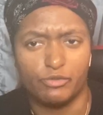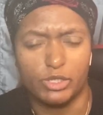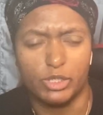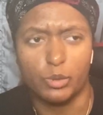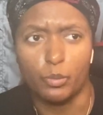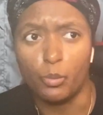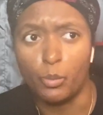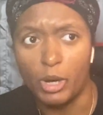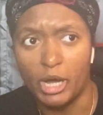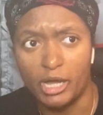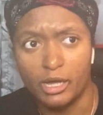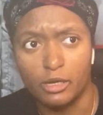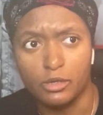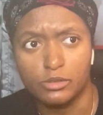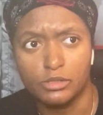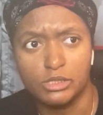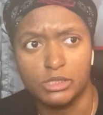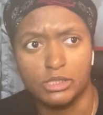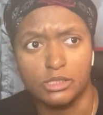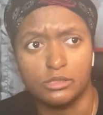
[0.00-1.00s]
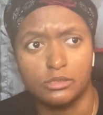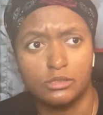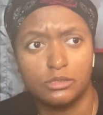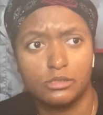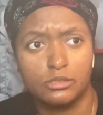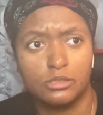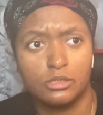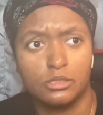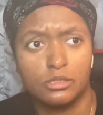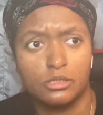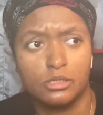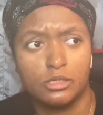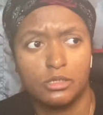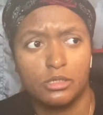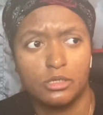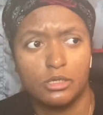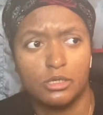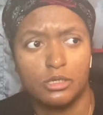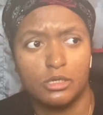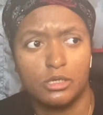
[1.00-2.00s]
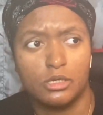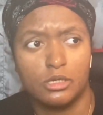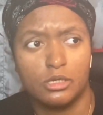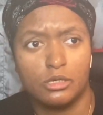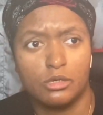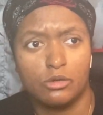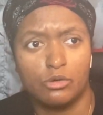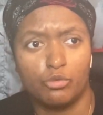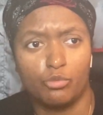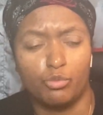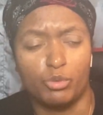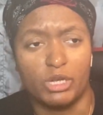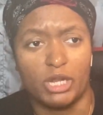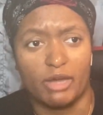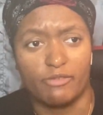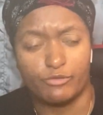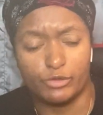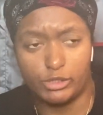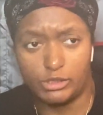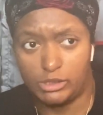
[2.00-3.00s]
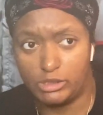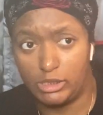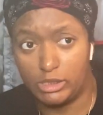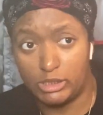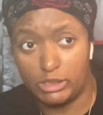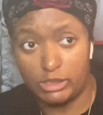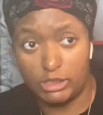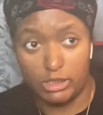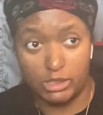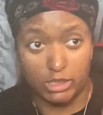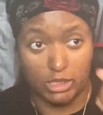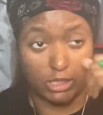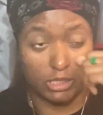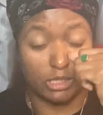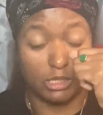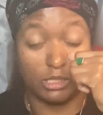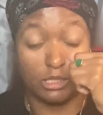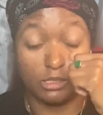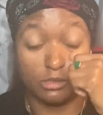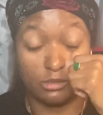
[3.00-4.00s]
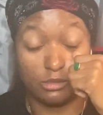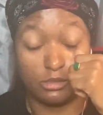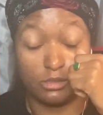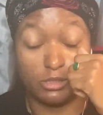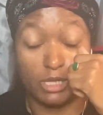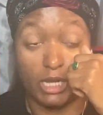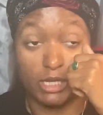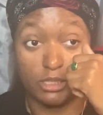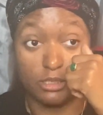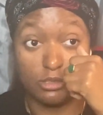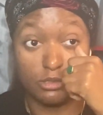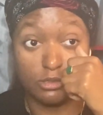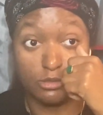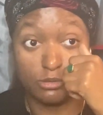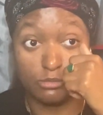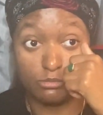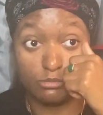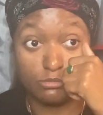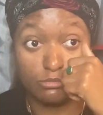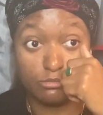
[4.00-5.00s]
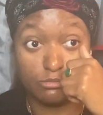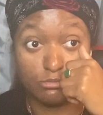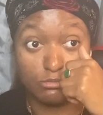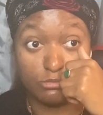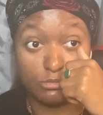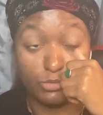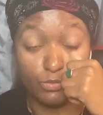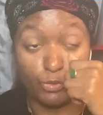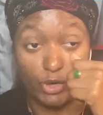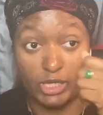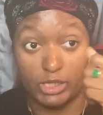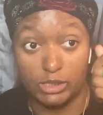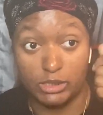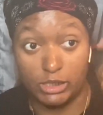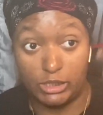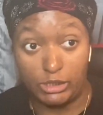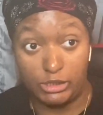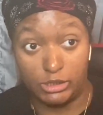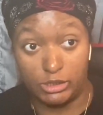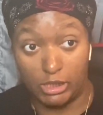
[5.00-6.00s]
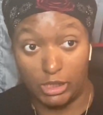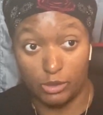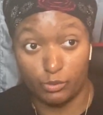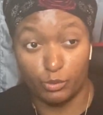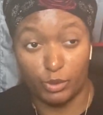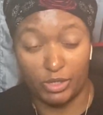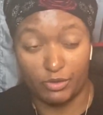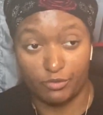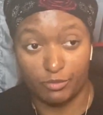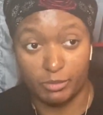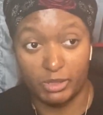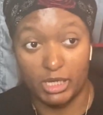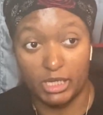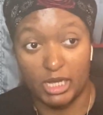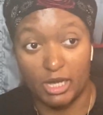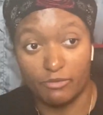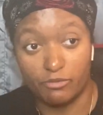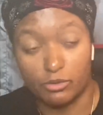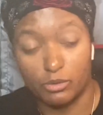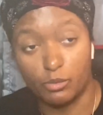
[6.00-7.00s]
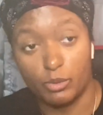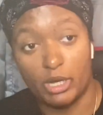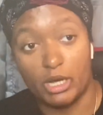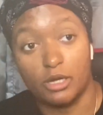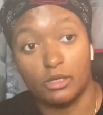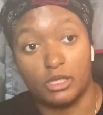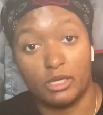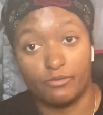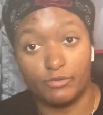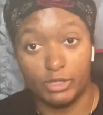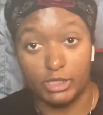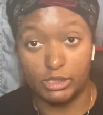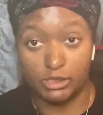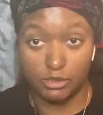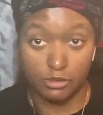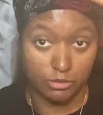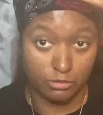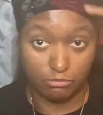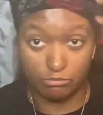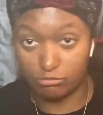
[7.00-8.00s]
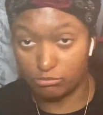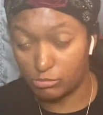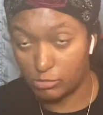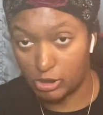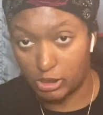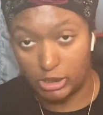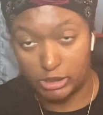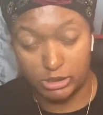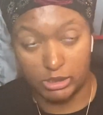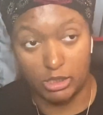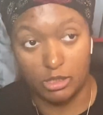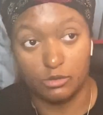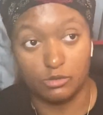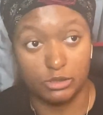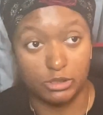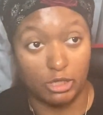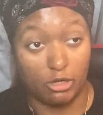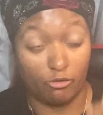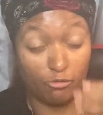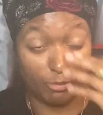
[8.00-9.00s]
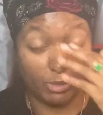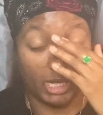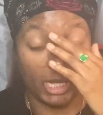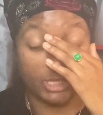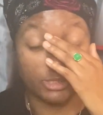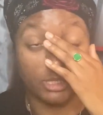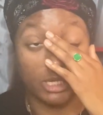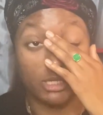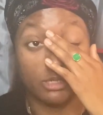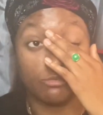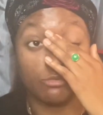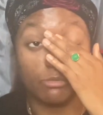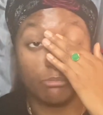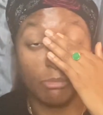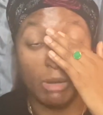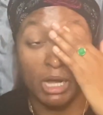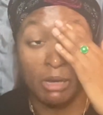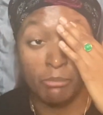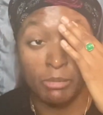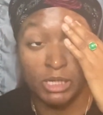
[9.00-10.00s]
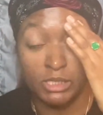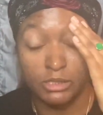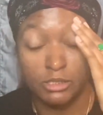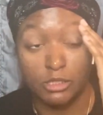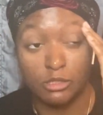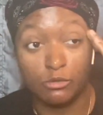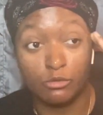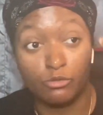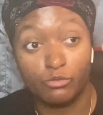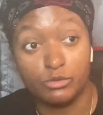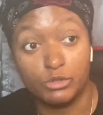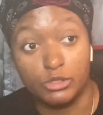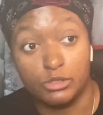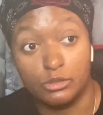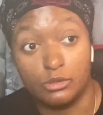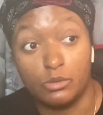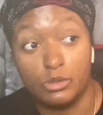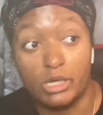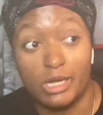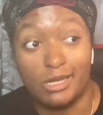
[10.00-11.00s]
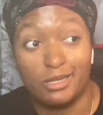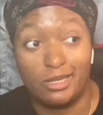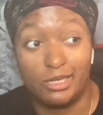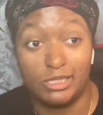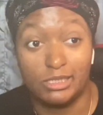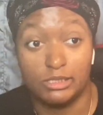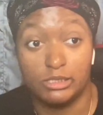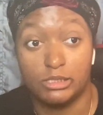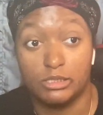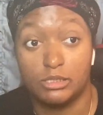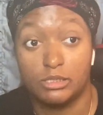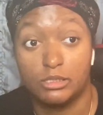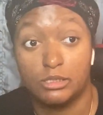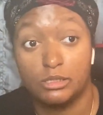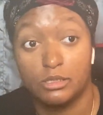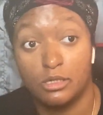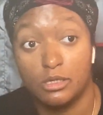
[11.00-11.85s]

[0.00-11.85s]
in a while. Since when I first did it, she said a lot of the Reiki teachers get away from that after a while. They forget to cleanse their own self, but I try to remind myself to do that at least